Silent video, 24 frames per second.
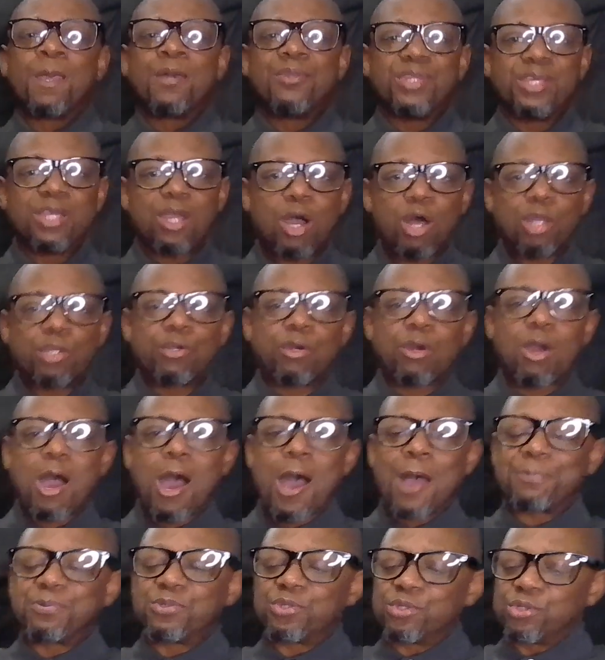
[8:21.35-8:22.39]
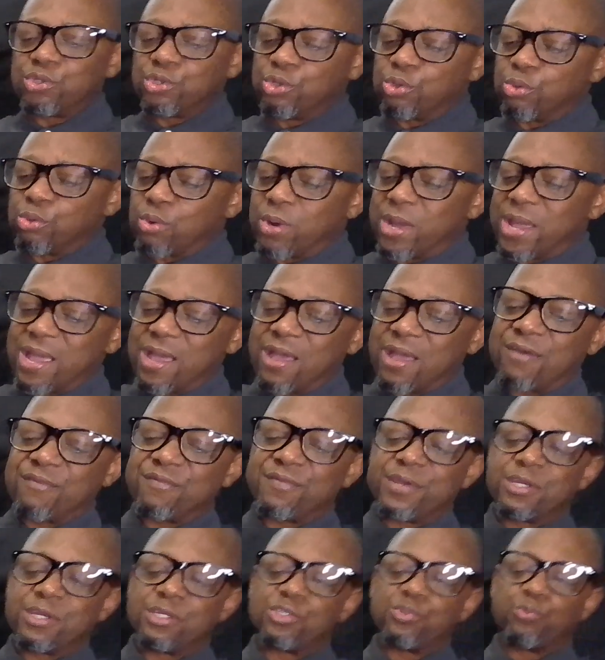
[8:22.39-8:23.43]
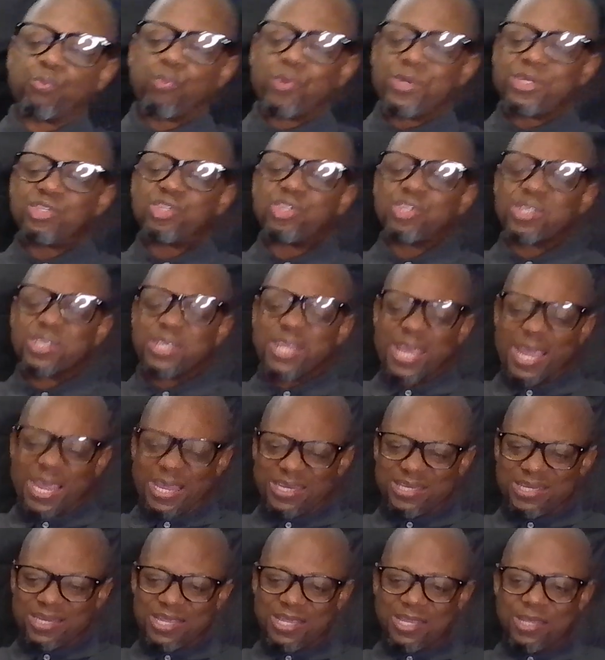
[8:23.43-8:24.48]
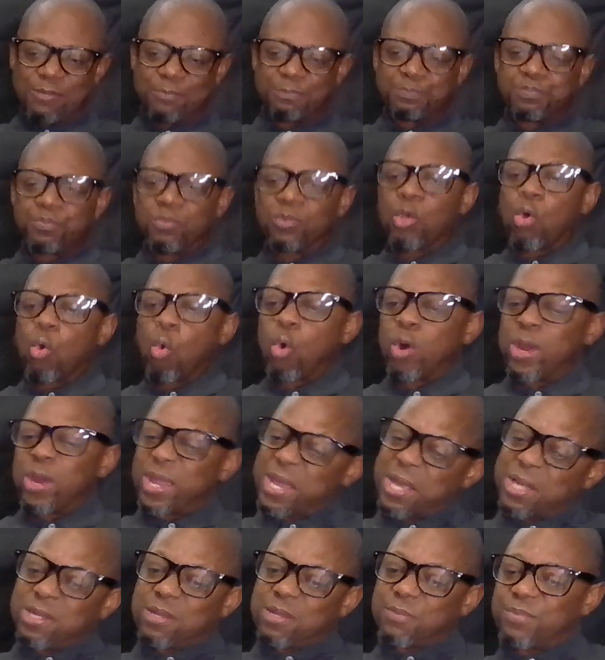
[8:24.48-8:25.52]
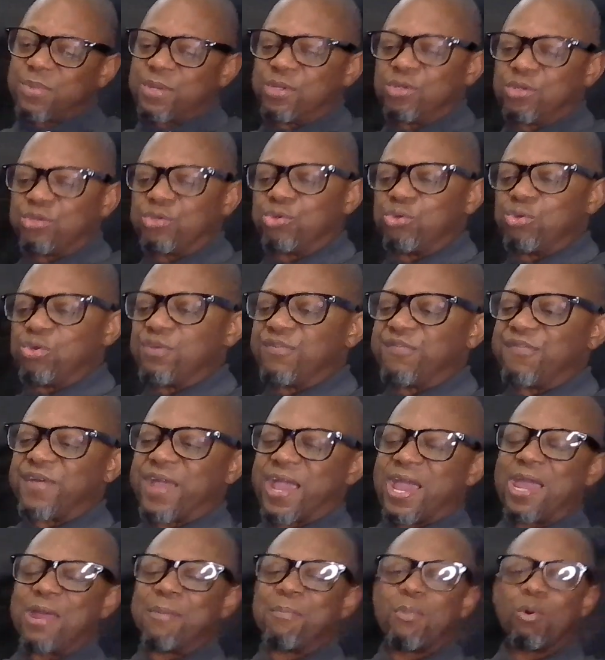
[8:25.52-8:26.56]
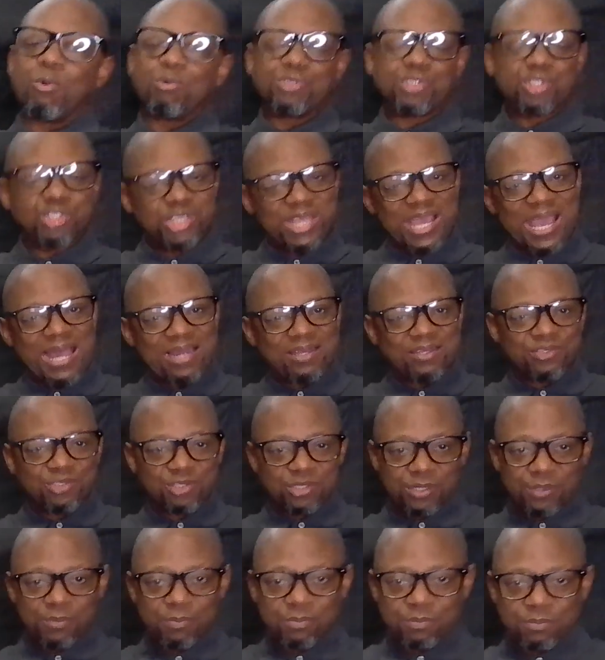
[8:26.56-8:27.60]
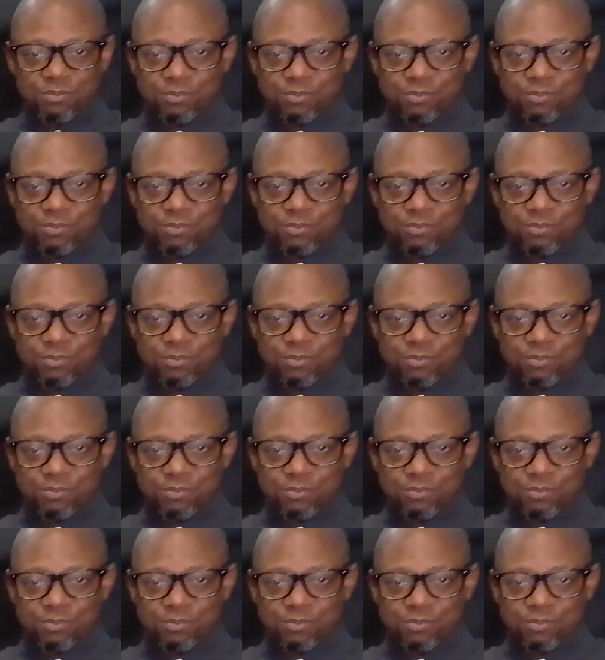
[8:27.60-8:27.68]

The other option you'll have is, which technique or element do you find most challenging?